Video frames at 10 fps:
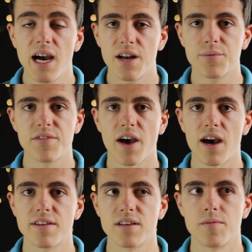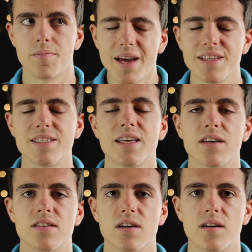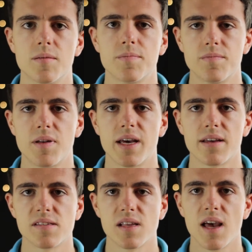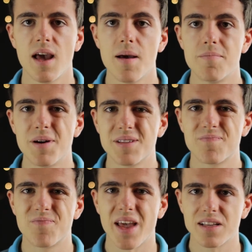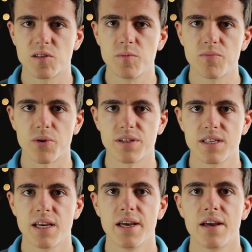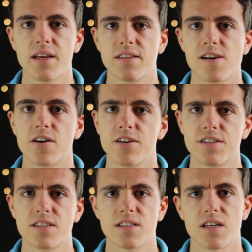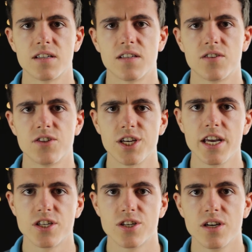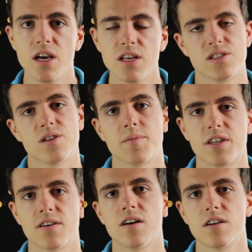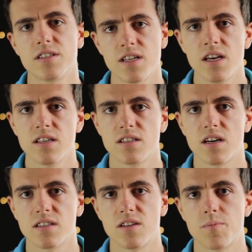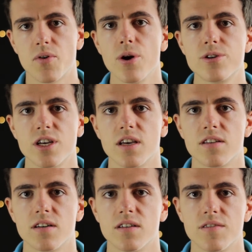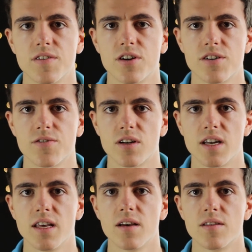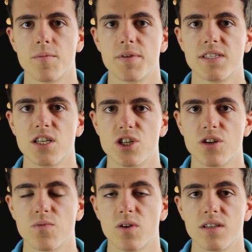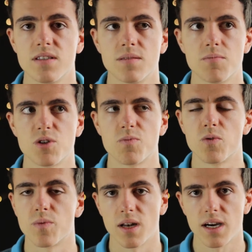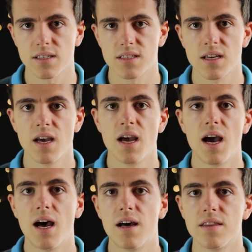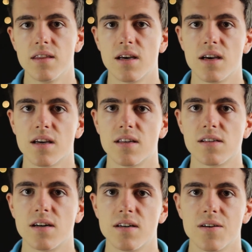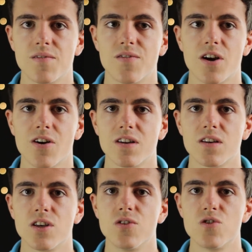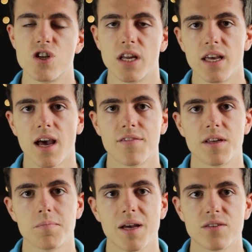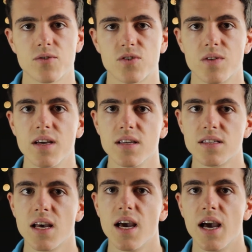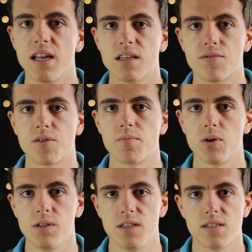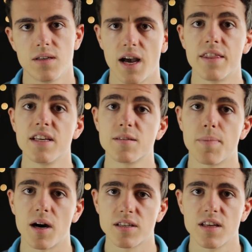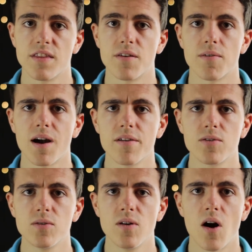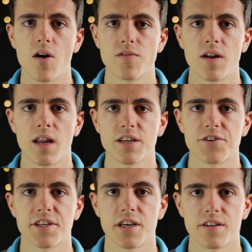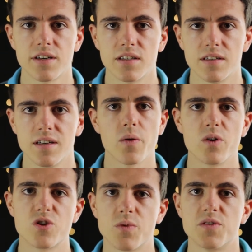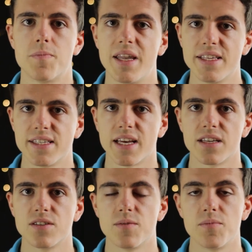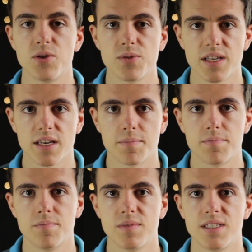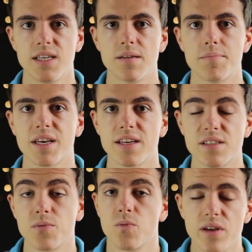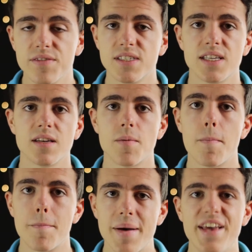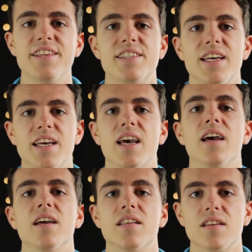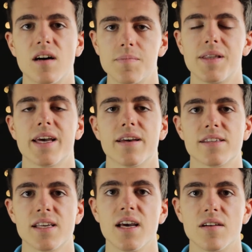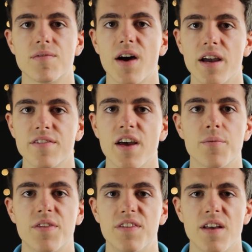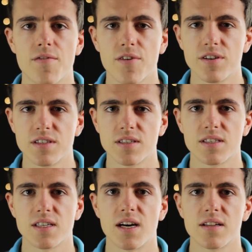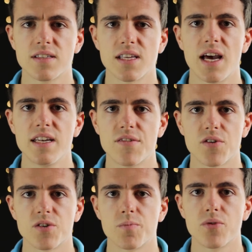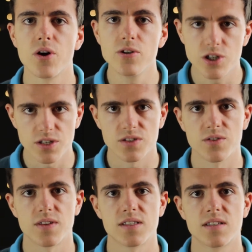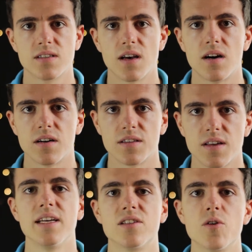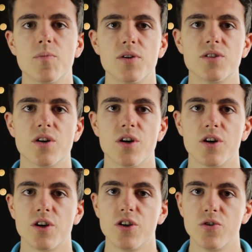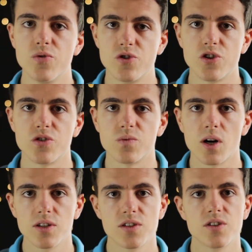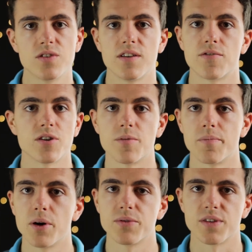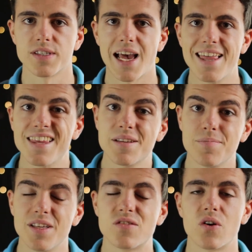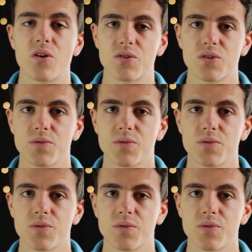And we've had amazing guitar players. But at some point, guitarists started to change. Some guitarists started approaching guitar very differently. The position was much more relaxed, and their guitar varied hugely, having metal strings and different bodies. And this sparked the arrival of electric guitar, which was a blessing to the music scene, because we've seen amazing guitar players arrive with different styles and different approaches to this art. It opened a huge new world to different composers, and that means a lot.